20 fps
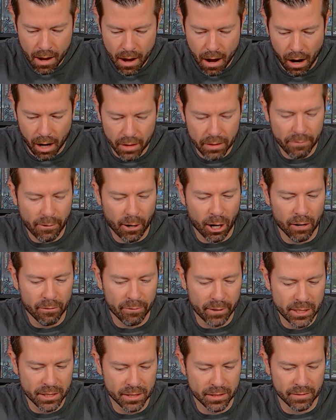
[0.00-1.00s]
On the far
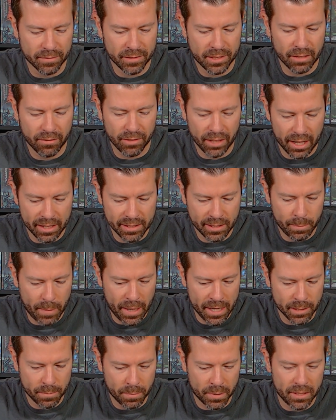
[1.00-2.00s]
fringes of civilized
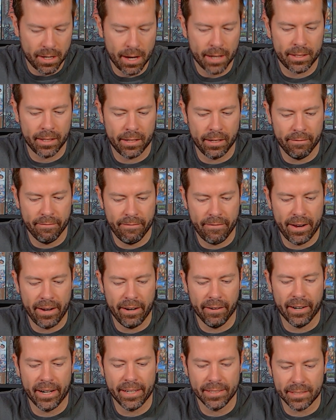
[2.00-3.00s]
space, protected in
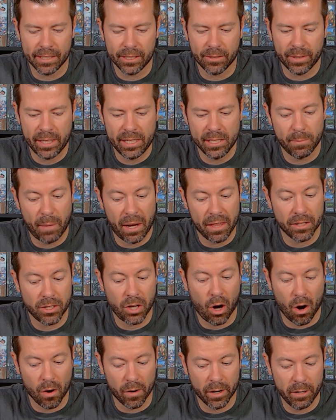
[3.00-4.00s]
various degrees by the
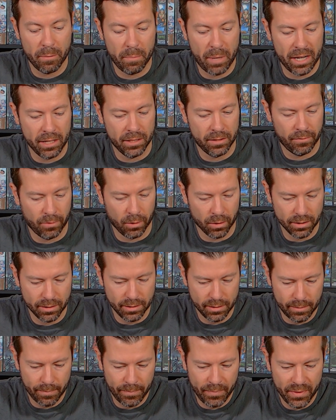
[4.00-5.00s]
Tauran Peace
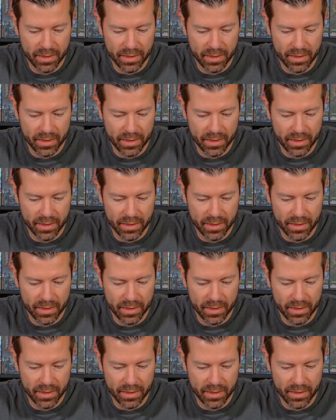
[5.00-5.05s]
Force.